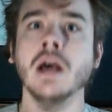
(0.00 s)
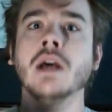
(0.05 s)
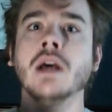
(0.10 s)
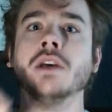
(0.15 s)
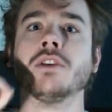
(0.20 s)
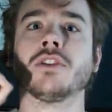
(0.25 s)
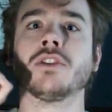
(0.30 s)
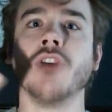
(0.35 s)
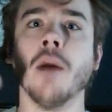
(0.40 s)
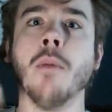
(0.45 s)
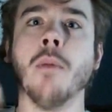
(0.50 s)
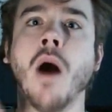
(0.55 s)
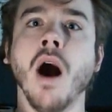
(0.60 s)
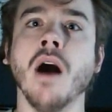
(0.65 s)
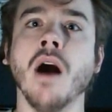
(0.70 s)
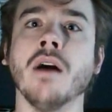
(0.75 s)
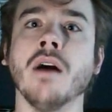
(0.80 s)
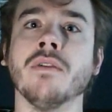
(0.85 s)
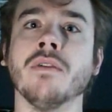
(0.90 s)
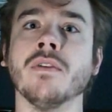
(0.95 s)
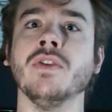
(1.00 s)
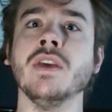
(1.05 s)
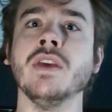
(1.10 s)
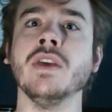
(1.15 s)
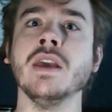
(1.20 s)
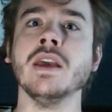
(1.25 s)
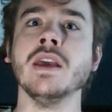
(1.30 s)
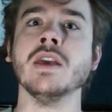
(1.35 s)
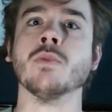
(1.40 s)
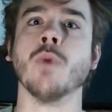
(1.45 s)
some of
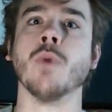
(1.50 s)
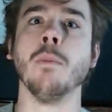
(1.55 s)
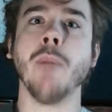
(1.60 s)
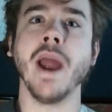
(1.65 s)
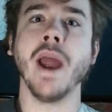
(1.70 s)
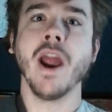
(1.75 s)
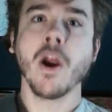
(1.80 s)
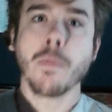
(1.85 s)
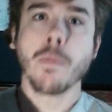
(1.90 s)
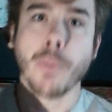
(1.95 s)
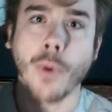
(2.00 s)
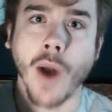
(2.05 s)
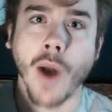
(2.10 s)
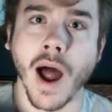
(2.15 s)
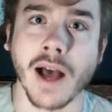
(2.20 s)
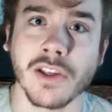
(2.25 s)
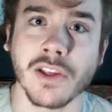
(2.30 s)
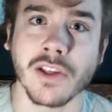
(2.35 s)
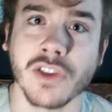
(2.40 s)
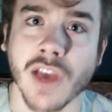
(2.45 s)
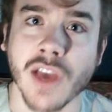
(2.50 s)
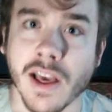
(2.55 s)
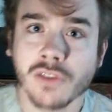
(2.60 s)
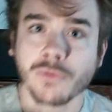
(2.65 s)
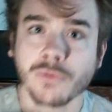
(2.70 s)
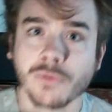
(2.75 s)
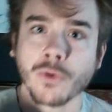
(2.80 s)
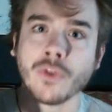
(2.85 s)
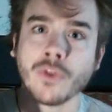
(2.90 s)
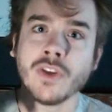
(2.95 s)
the repair
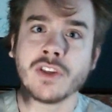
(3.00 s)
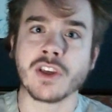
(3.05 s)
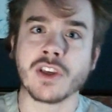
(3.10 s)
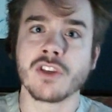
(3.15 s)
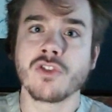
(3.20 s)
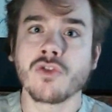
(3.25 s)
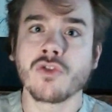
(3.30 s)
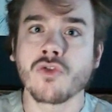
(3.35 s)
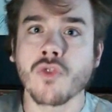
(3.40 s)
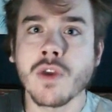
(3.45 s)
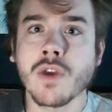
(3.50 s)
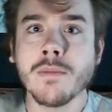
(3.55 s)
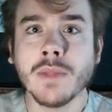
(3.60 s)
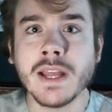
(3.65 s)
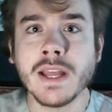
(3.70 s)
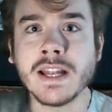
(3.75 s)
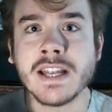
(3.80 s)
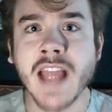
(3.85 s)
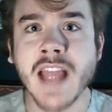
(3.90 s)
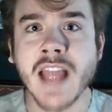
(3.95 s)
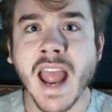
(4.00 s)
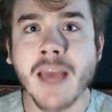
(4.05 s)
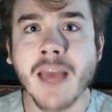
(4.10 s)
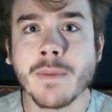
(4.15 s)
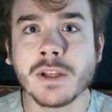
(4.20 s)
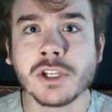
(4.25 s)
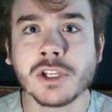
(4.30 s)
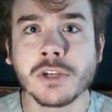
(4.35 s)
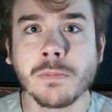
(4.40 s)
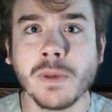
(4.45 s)
process for these extremely
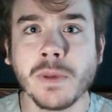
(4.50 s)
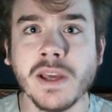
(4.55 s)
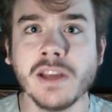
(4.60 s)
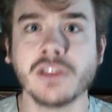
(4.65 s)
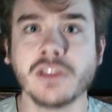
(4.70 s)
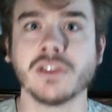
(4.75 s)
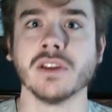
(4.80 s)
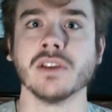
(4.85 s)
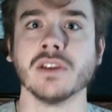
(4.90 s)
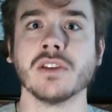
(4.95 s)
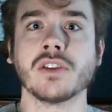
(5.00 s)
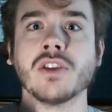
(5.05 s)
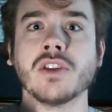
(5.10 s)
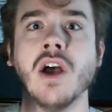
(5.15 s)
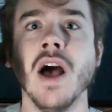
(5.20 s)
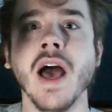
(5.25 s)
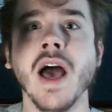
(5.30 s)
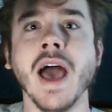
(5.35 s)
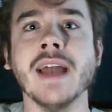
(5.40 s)
damaged pieces